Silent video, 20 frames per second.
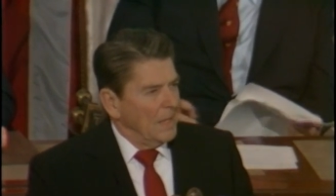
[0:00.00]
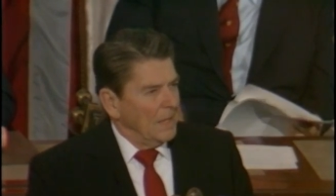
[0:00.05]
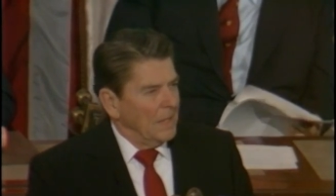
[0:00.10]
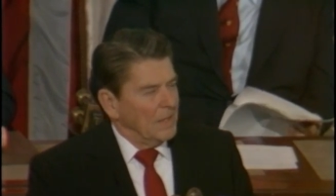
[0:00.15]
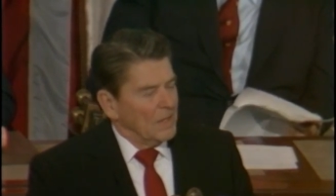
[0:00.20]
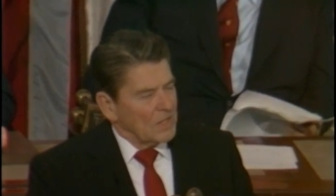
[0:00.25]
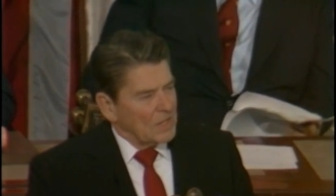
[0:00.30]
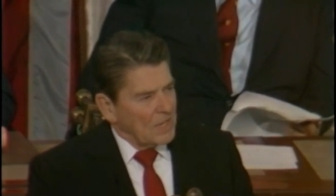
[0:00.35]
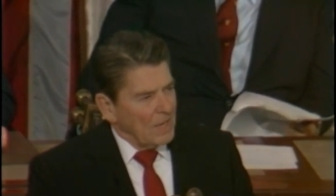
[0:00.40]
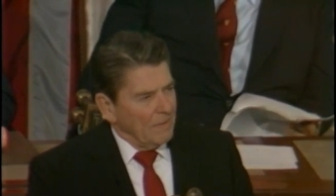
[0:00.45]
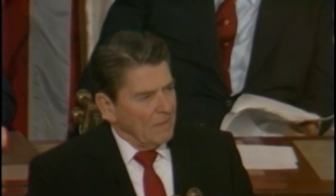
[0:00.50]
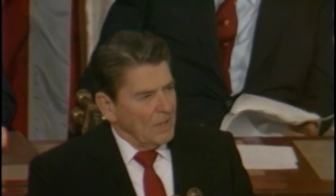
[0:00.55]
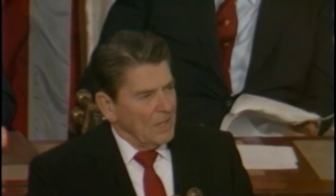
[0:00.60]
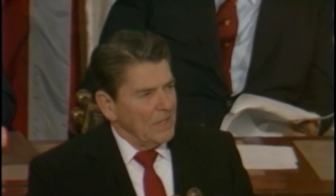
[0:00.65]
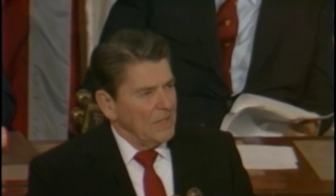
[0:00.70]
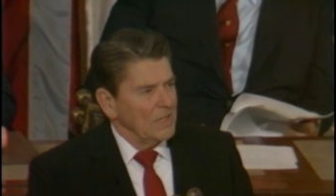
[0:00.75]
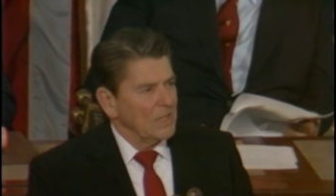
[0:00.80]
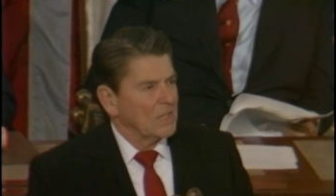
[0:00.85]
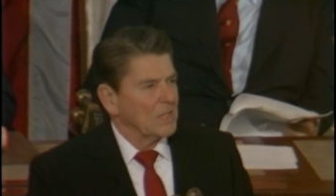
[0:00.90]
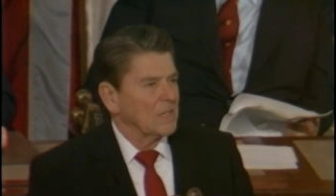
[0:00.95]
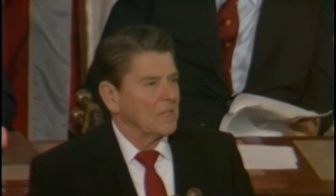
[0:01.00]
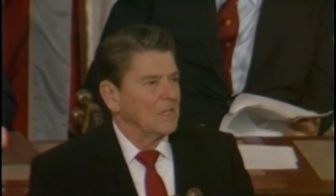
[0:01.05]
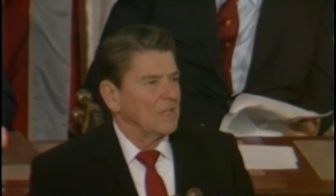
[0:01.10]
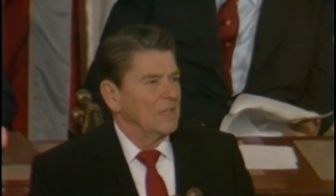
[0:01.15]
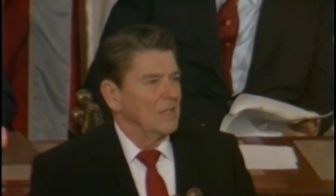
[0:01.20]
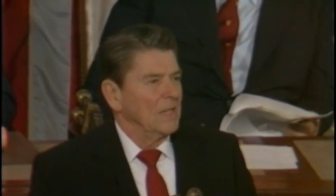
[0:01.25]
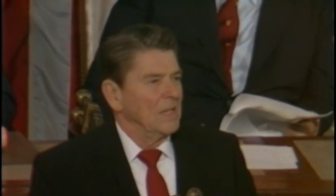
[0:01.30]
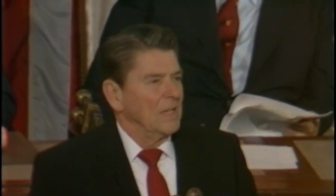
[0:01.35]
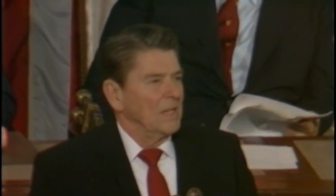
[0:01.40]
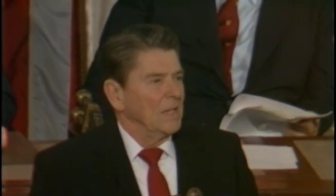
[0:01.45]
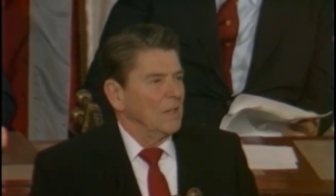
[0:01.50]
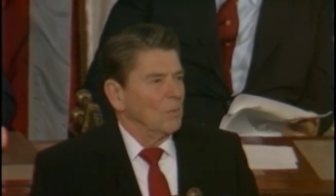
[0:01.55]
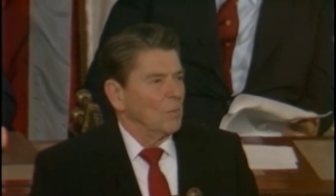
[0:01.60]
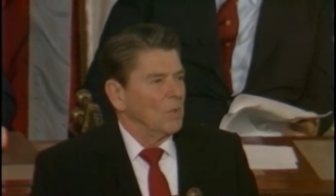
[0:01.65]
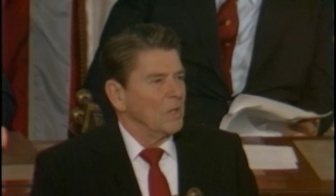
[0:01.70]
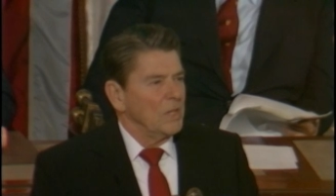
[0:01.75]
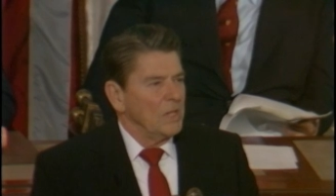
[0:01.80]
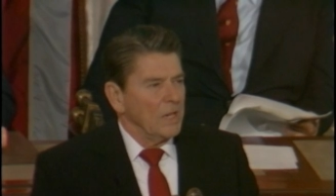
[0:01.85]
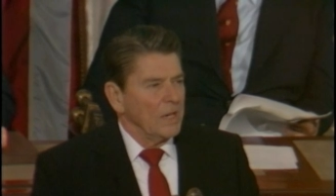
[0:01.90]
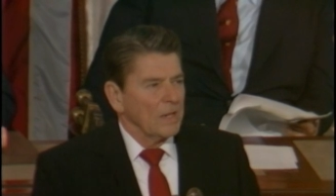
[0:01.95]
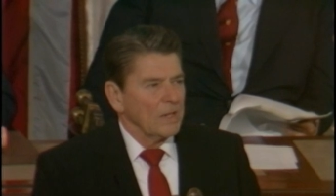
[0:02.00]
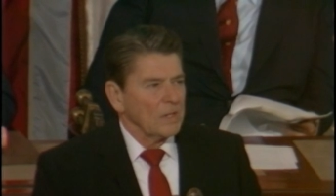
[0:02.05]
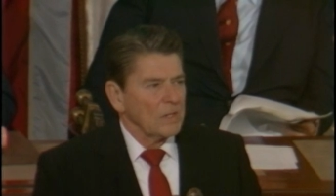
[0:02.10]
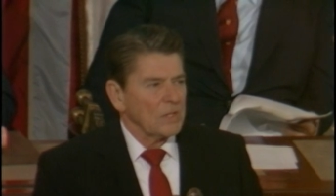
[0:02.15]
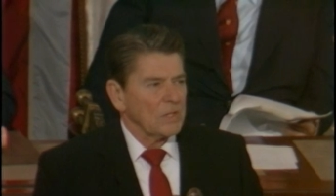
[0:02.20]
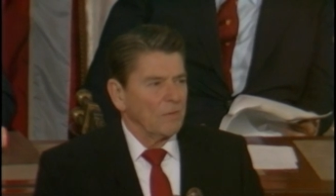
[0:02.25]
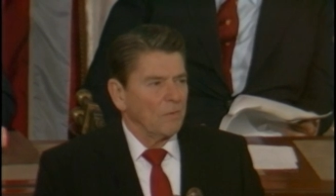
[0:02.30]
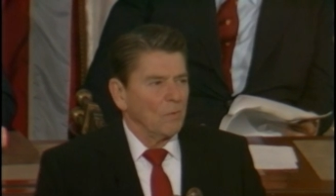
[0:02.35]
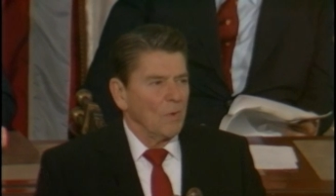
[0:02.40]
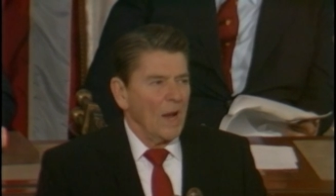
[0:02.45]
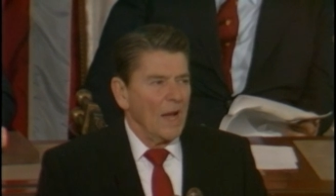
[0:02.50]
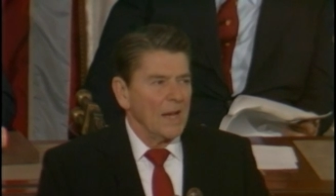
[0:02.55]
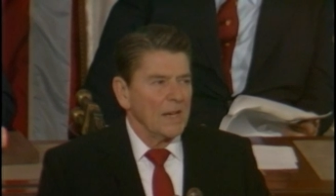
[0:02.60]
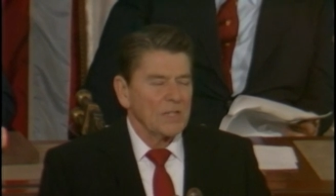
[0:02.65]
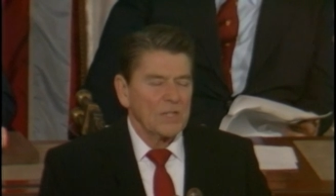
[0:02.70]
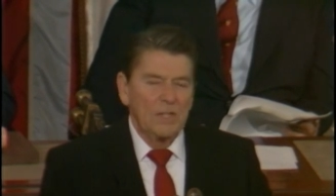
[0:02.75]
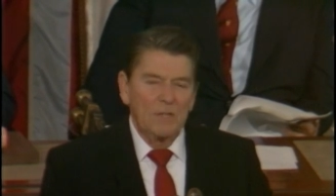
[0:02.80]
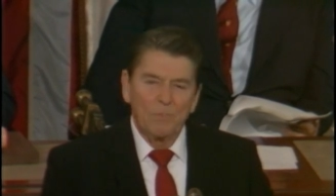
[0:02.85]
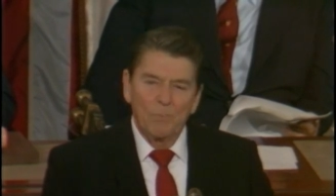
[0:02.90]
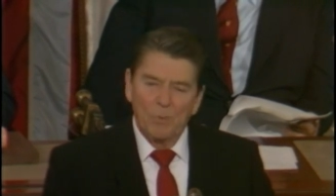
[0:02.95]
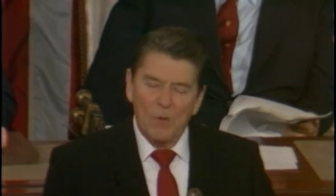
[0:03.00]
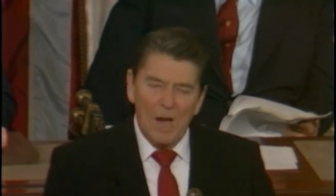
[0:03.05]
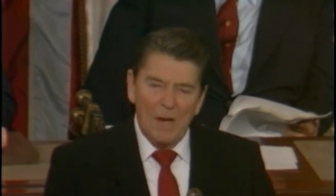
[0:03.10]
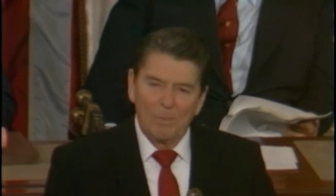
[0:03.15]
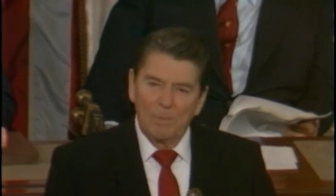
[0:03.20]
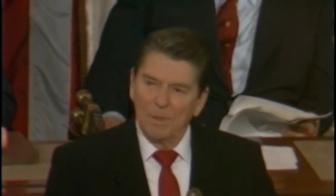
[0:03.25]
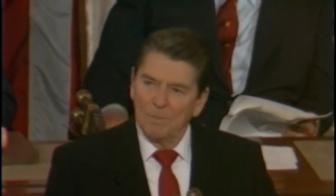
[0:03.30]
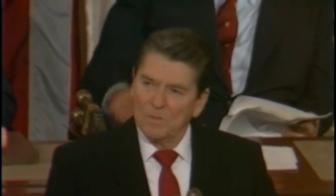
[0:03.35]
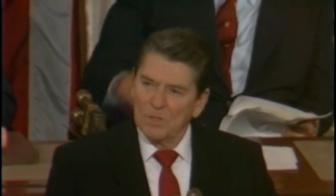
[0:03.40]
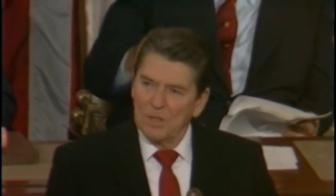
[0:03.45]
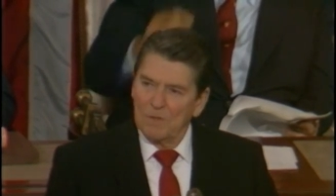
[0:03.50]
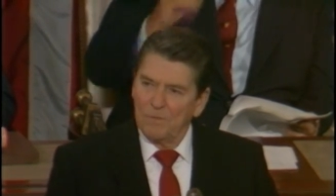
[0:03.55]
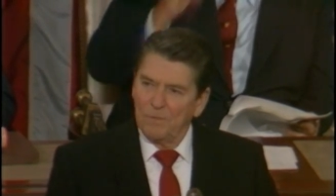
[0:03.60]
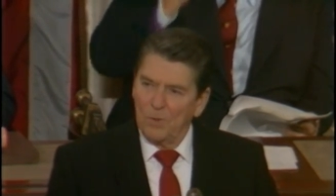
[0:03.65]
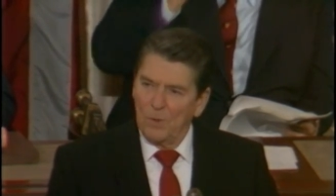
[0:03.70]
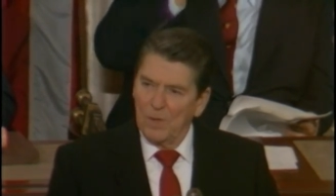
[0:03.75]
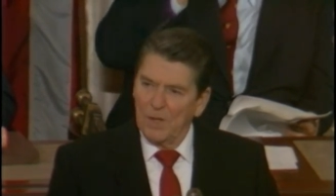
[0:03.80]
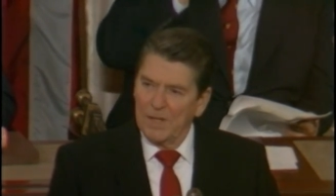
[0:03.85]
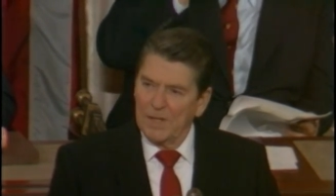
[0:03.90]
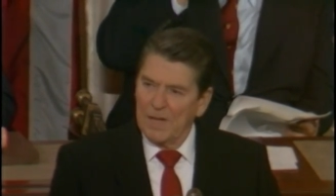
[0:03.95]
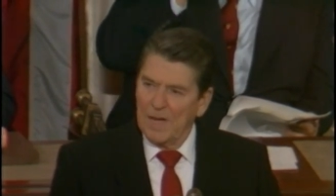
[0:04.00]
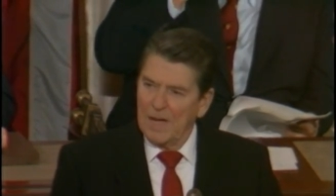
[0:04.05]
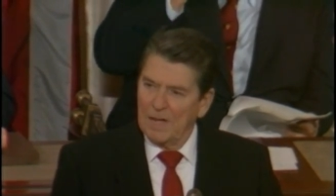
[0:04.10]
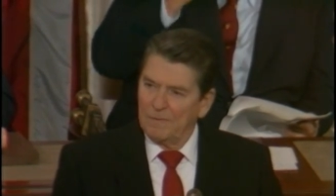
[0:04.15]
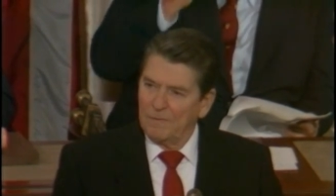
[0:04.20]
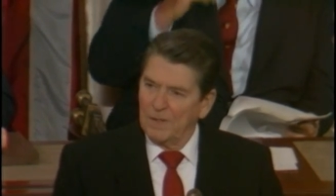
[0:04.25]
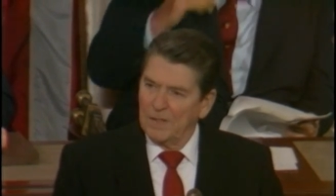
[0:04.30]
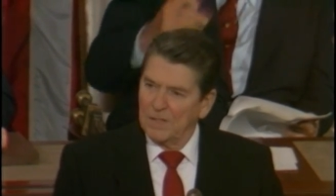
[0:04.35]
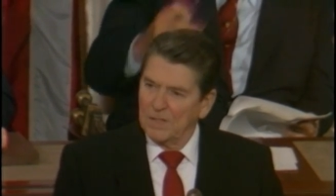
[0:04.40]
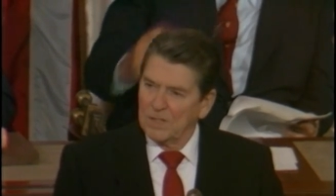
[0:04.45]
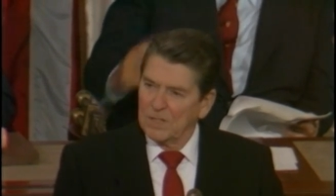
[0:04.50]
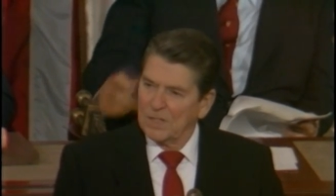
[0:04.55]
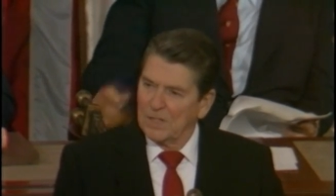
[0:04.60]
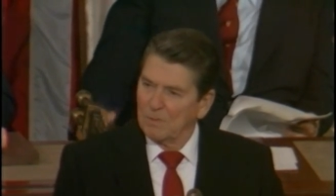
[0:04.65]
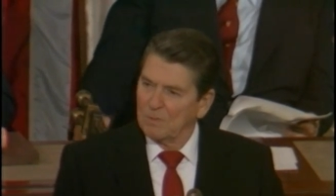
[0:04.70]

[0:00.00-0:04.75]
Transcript: In the 70s, were years of rising problems and falling confidence.